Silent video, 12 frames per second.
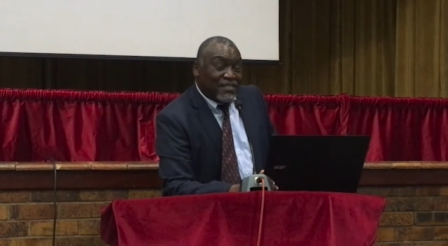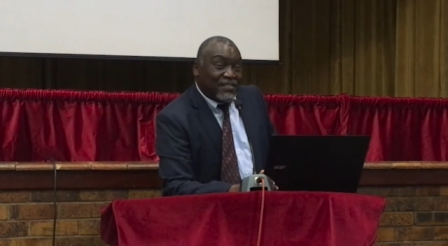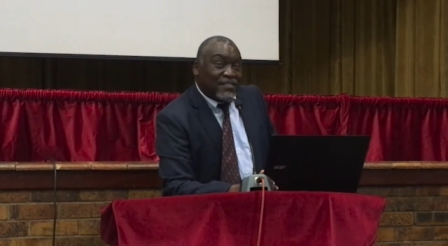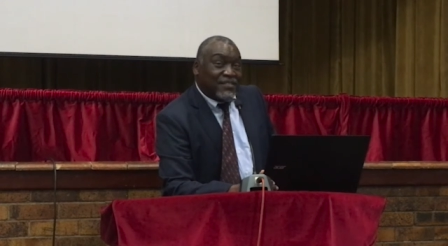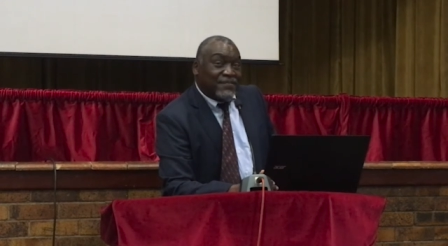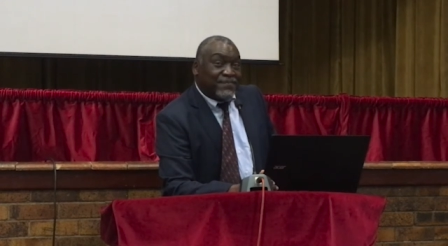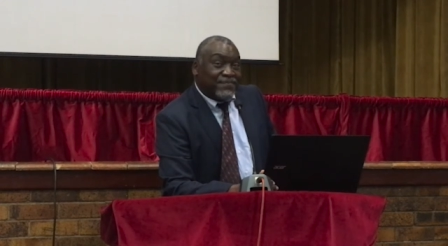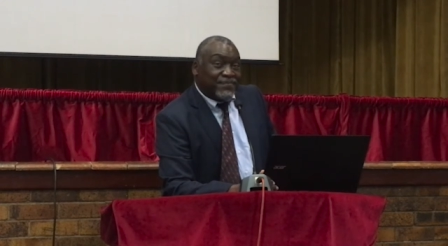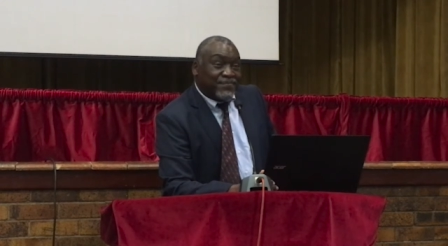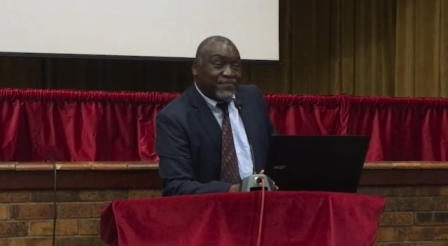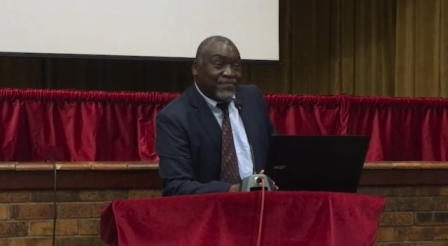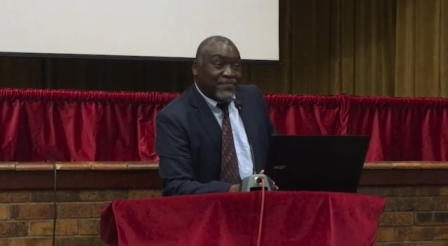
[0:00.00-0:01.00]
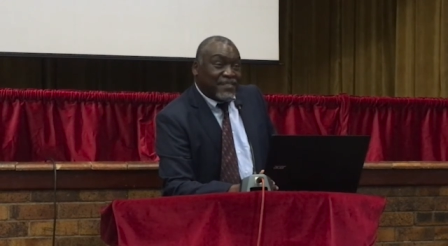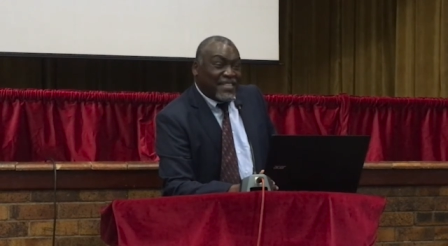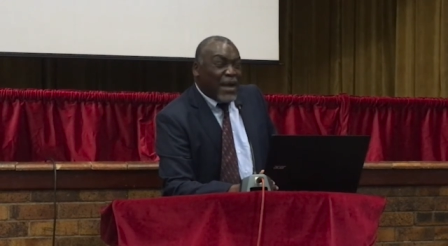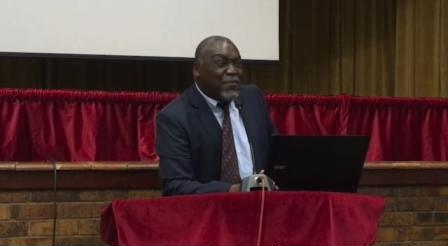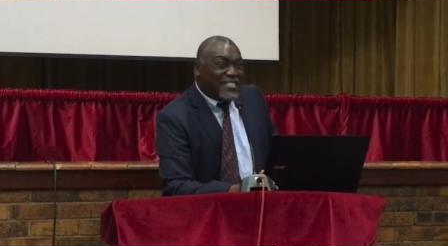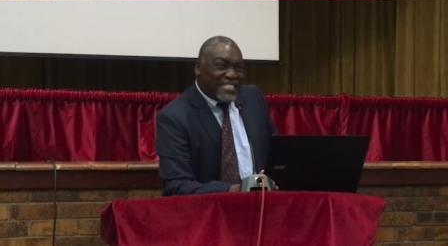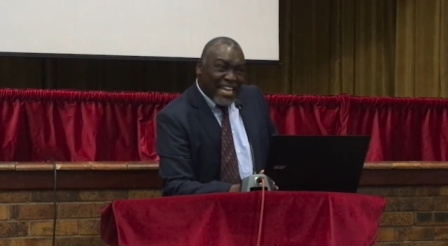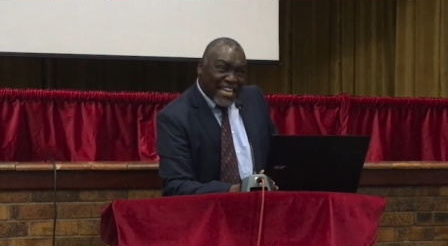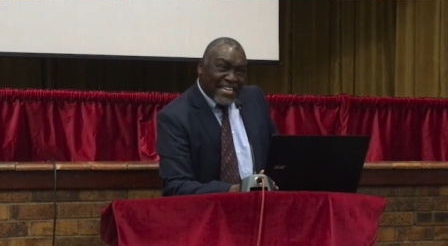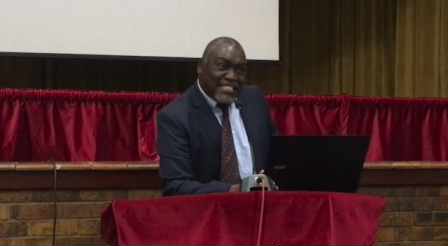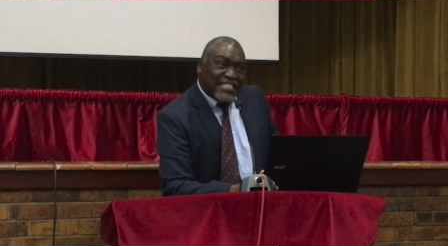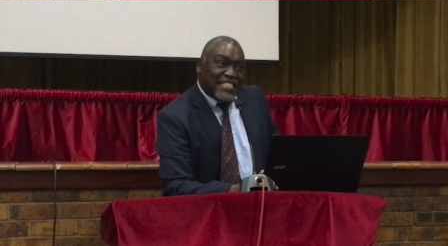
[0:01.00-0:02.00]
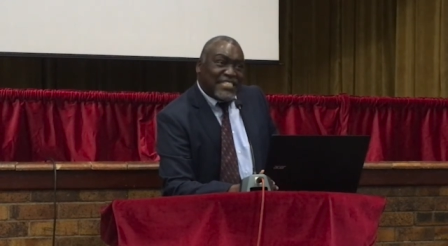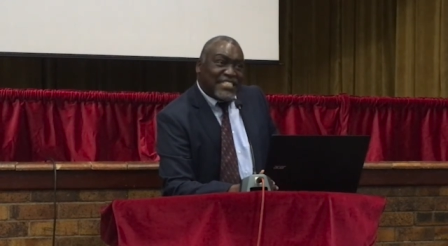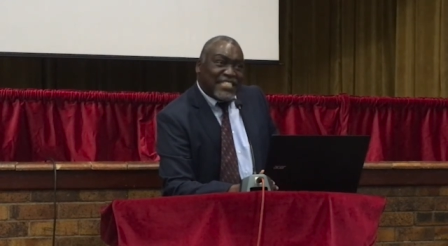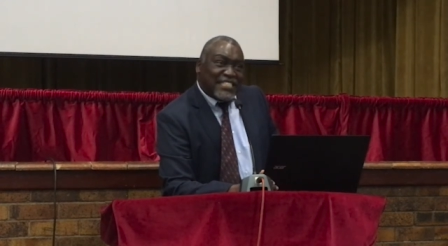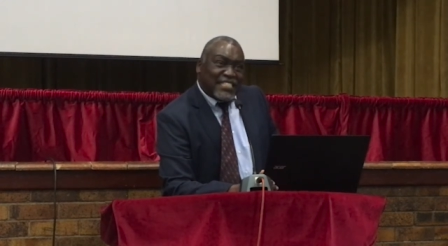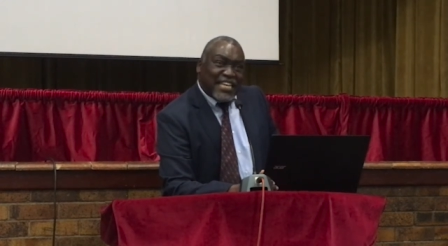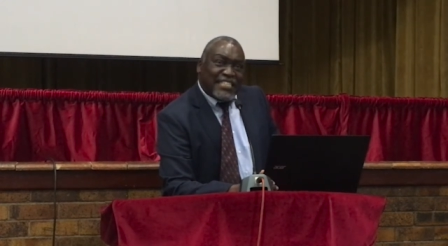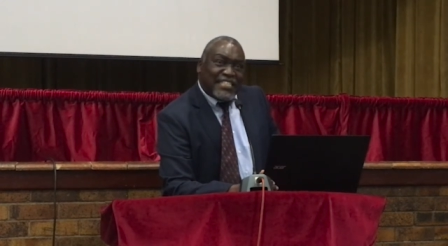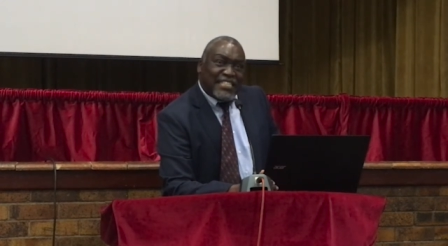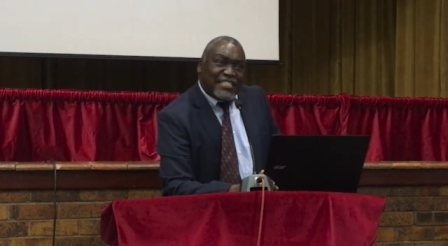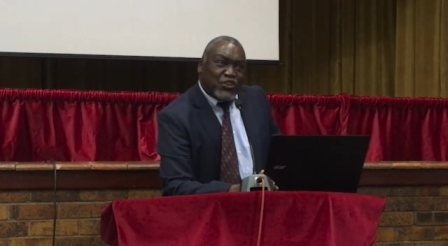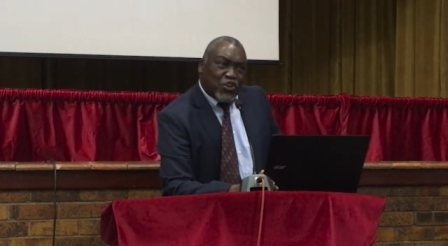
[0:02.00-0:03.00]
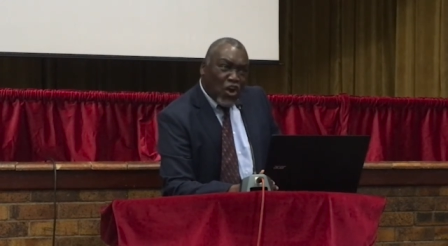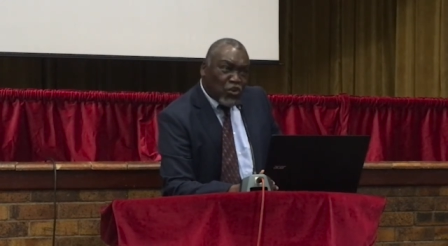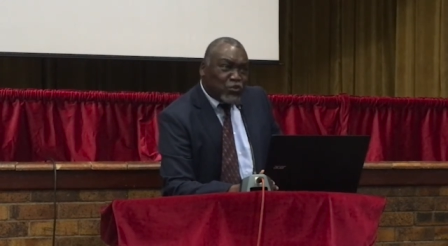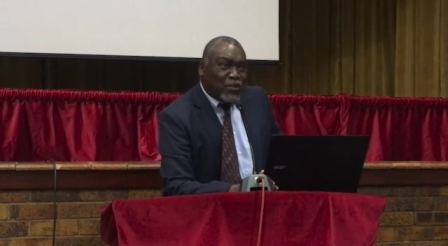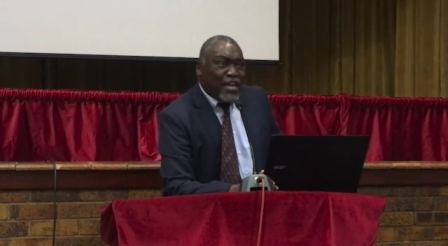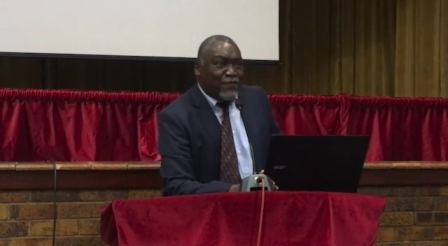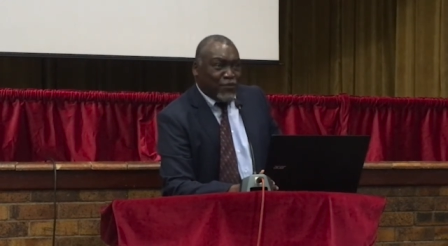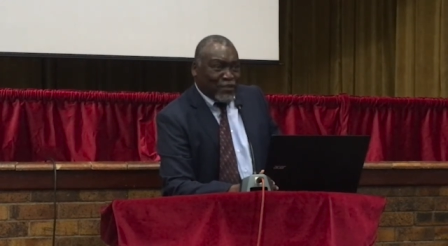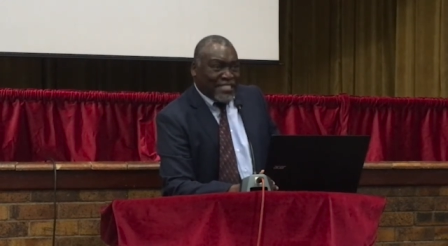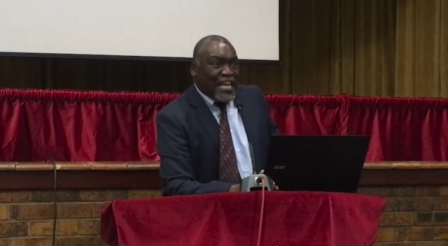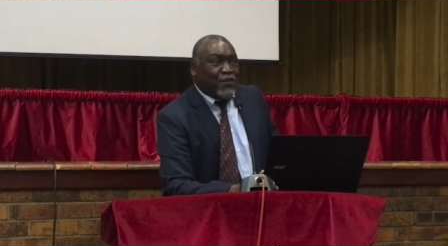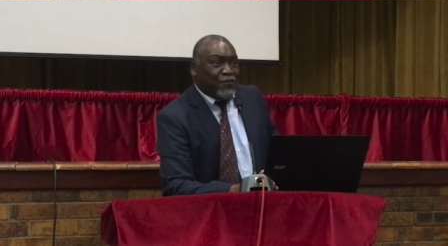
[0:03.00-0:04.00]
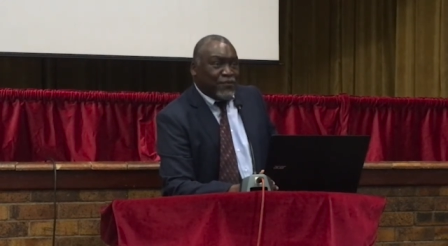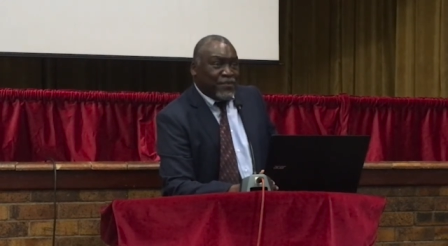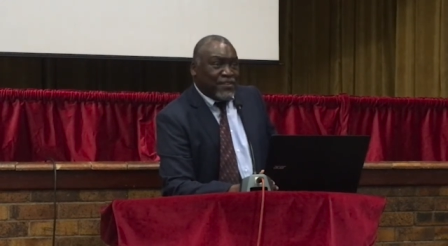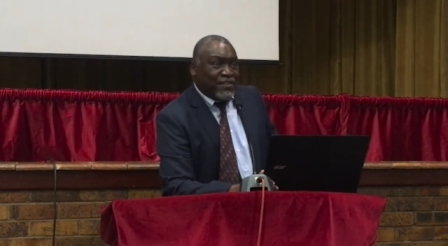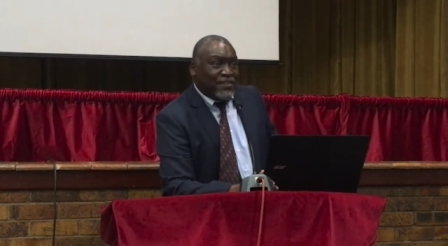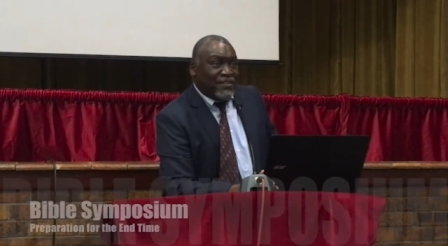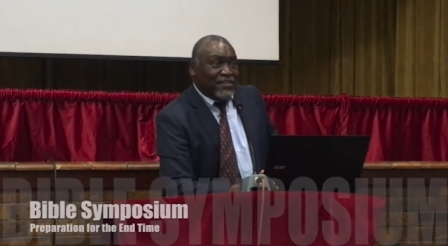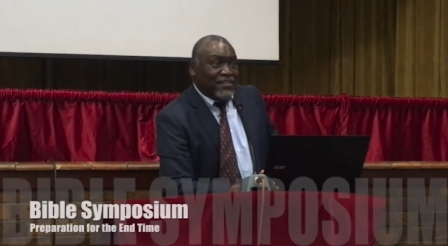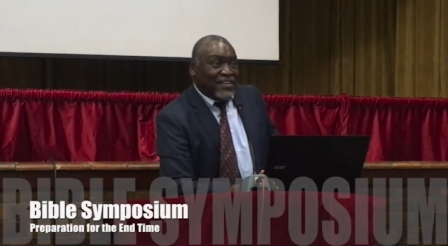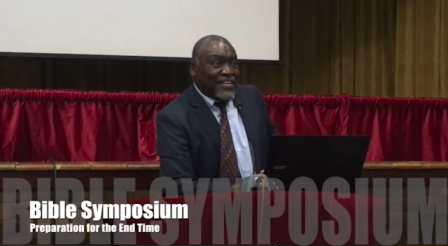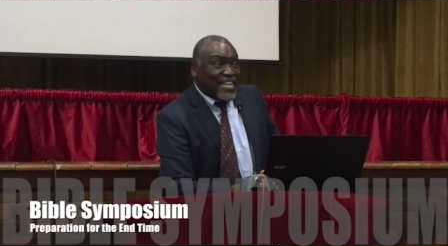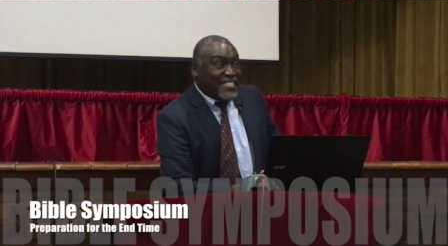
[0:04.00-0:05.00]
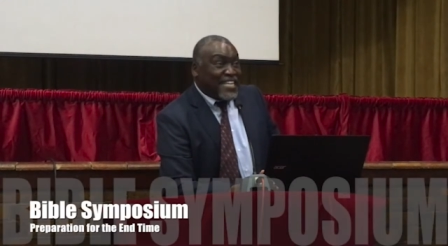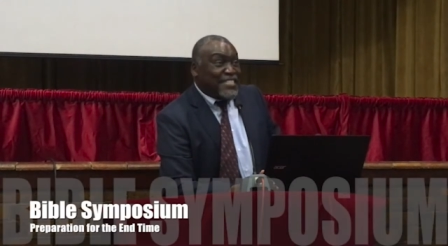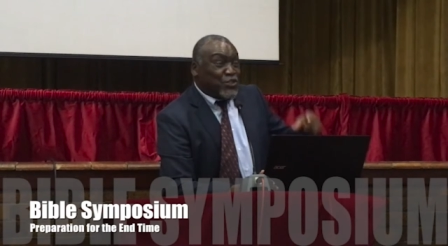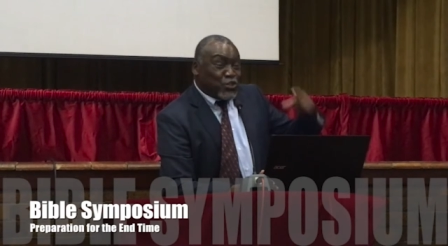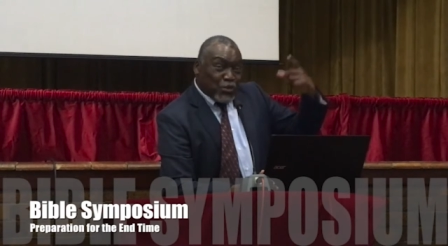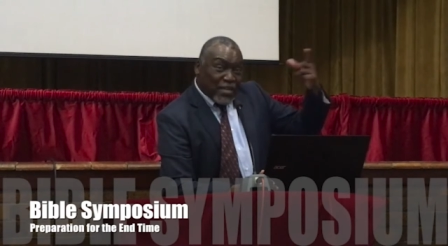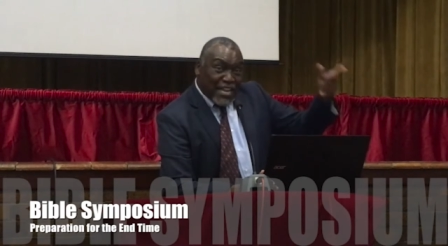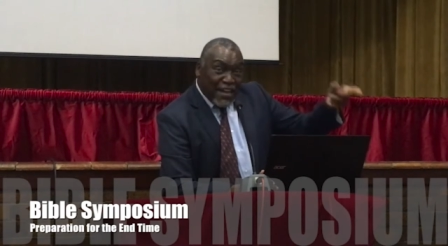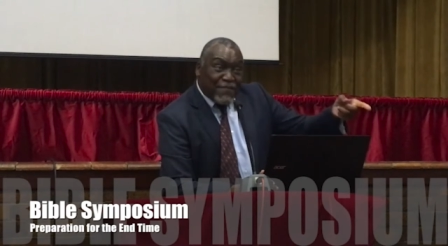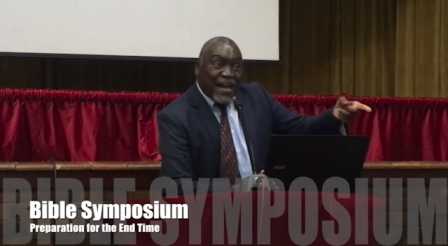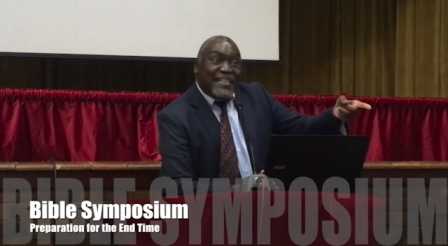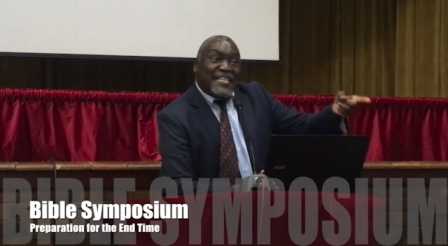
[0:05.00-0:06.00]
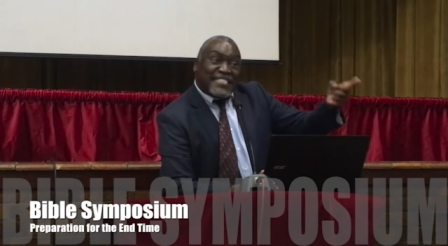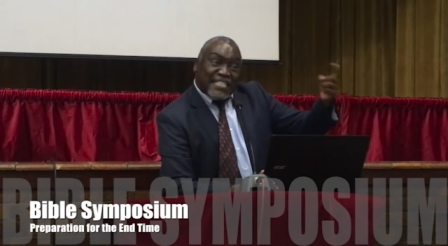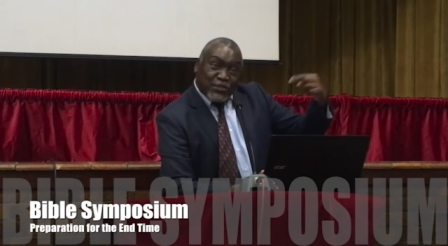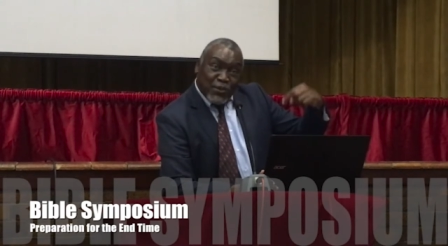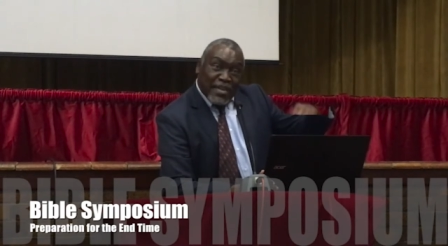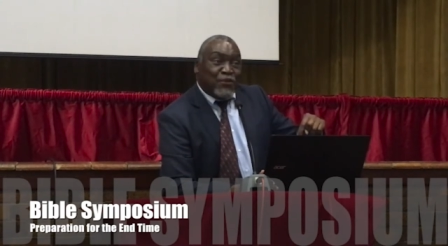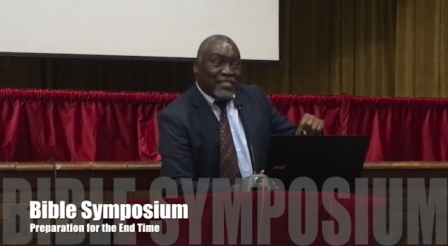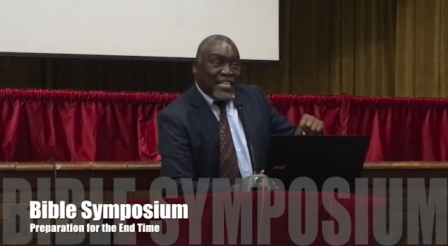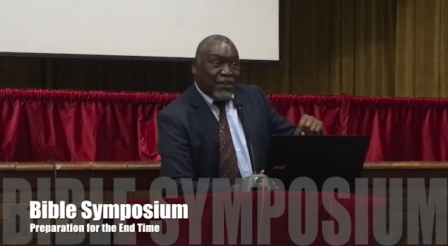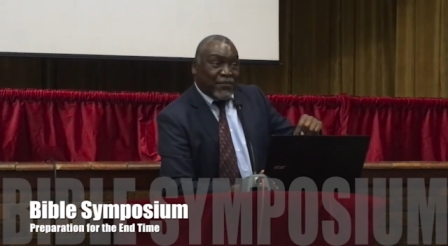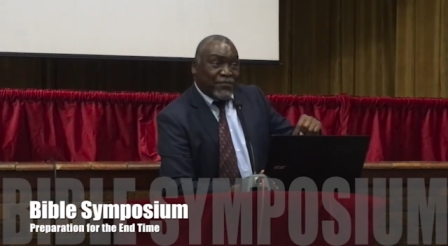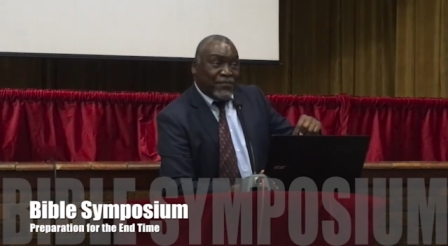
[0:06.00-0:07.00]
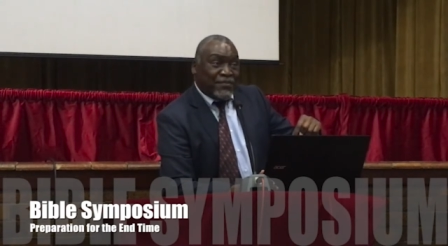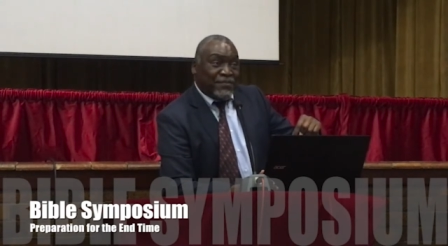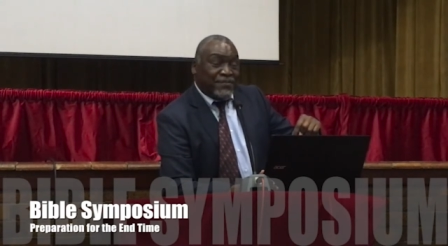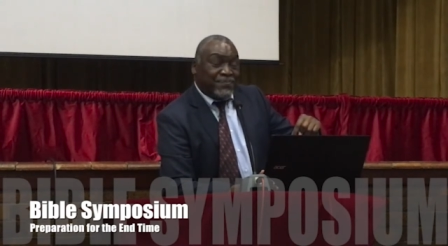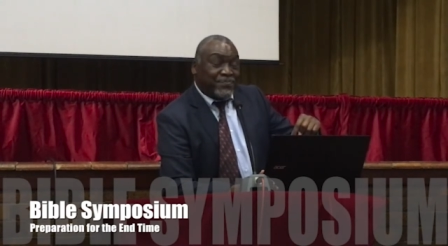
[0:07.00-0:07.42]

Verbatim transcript: I'm not saying it's, it's, it's, uh, it's wrong to love yourself. Christ says you should love others, you love yourself.